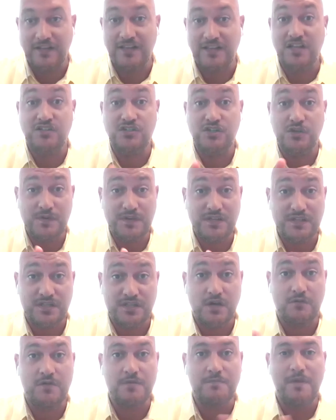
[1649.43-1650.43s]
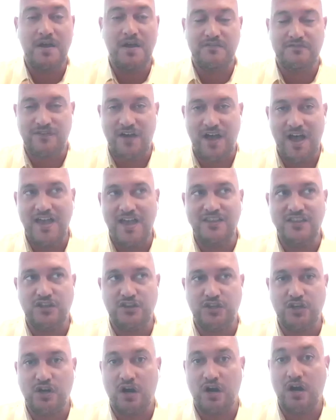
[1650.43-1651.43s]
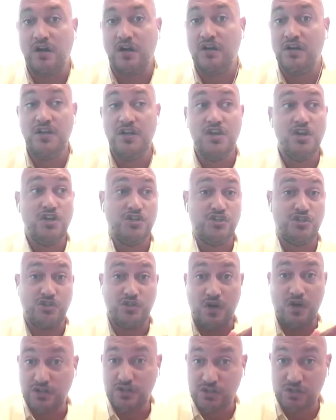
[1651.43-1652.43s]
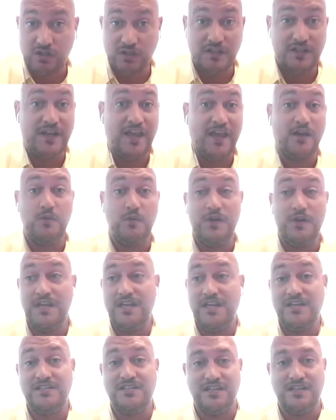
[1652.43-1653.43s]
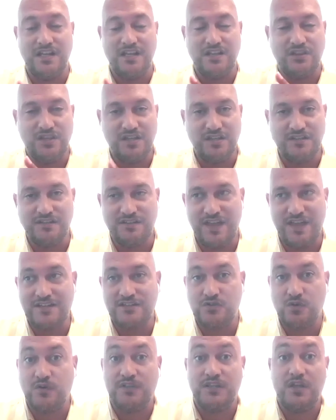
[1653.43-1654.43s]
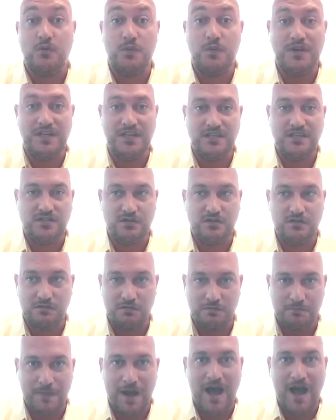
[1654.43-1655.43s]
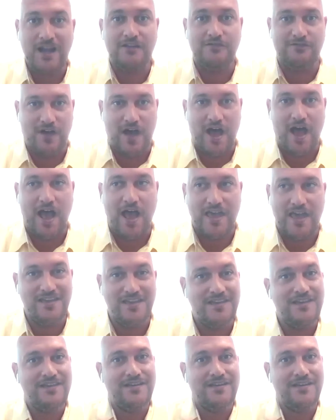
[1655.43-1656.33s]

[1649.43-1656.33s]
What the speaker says: And in doing so, we might find that there are structural inequities and things of that sort that we need to modify